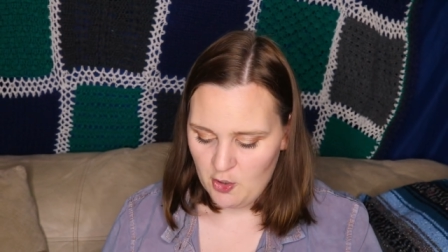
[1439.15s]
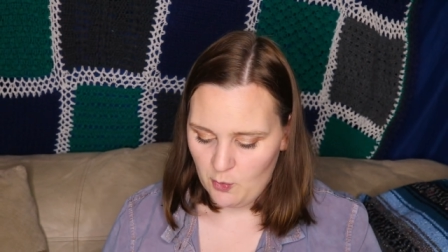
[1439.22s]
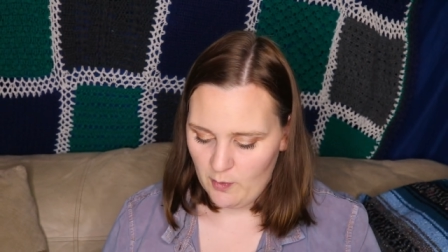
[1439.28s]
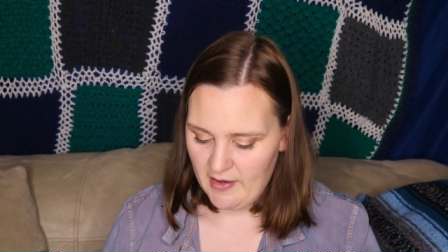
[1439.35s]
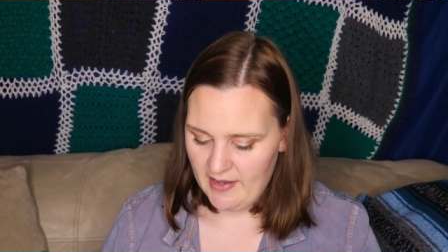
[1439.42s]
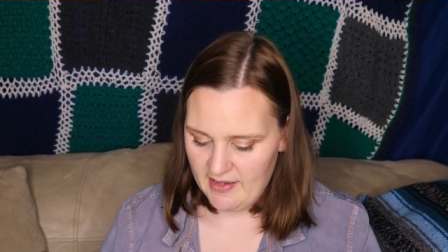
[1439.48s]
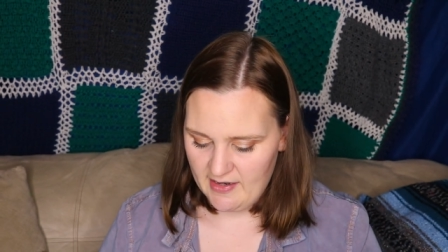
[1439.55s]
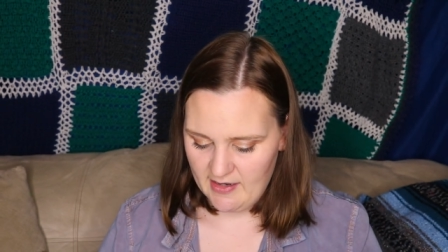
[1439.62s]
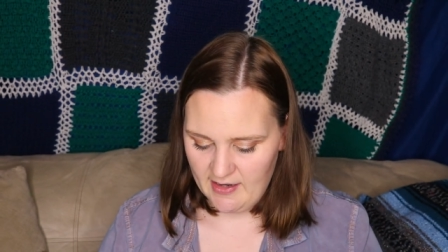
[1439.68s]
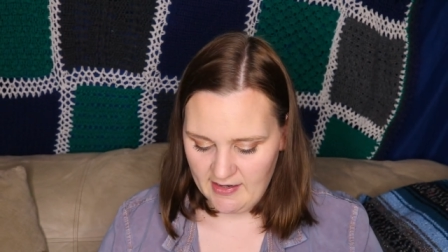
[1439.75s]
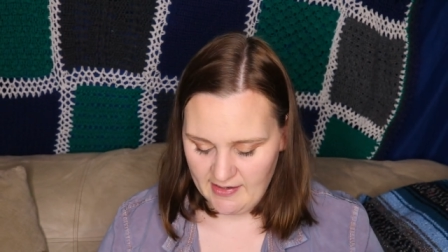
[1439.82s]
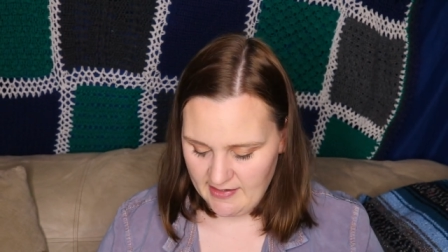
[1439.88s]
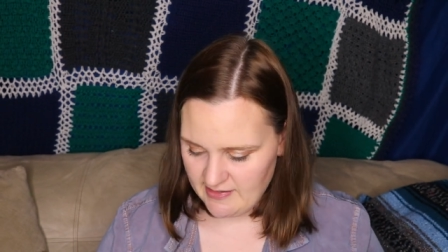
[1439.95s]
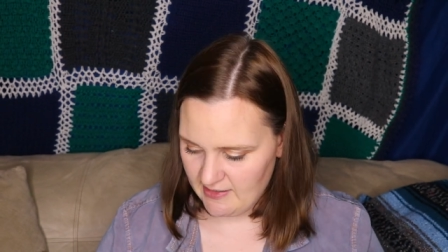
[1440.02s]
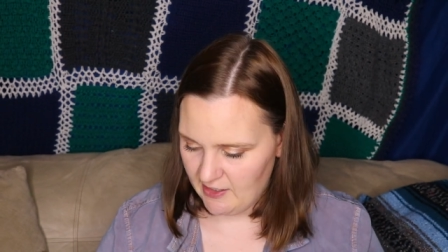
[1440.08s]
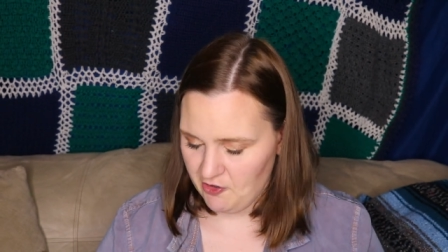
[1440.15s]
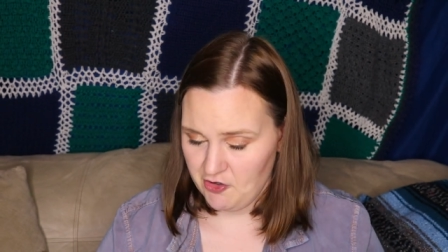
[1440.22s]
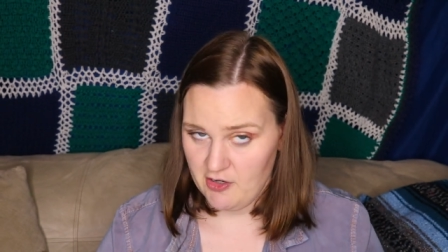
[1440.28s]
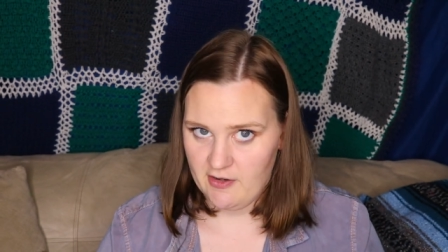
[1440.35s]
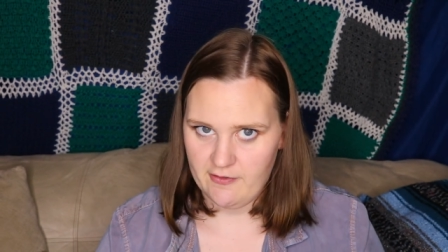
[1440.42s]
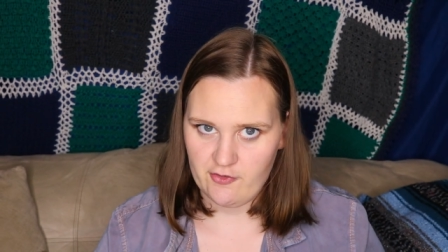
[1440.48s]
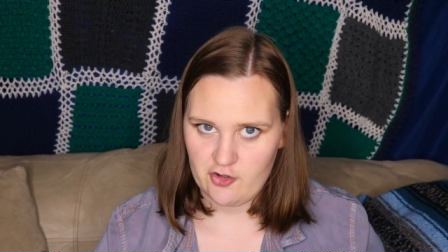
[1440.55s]
when I get
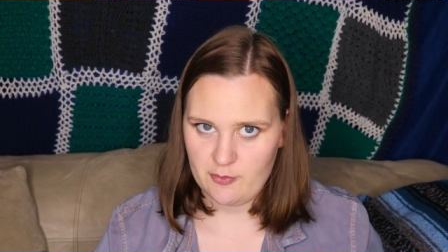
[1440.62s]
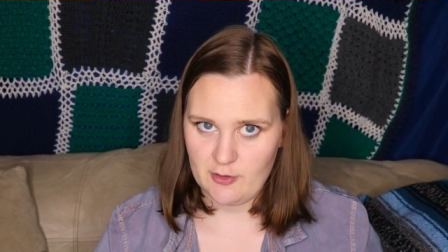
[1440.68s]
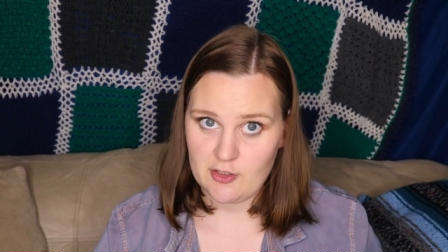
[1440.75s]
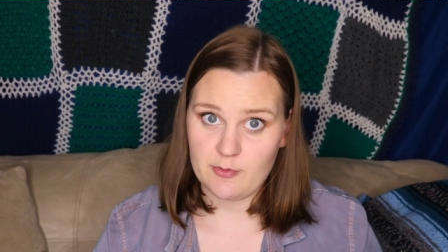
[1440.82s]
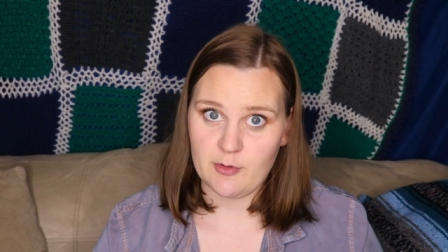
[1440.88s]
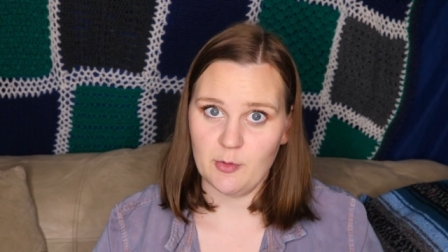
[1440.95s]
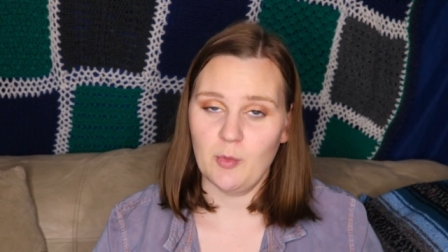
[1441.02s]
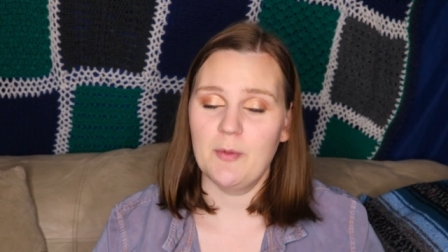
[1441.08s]
tired of Responsible